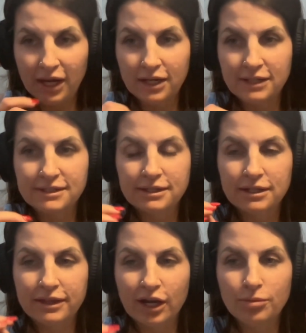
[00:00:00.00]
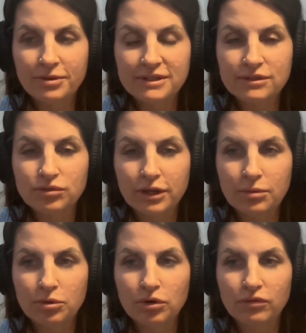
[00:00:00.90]
is the therapist doing the
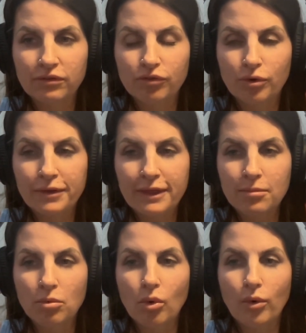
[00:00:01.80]
maneuver for them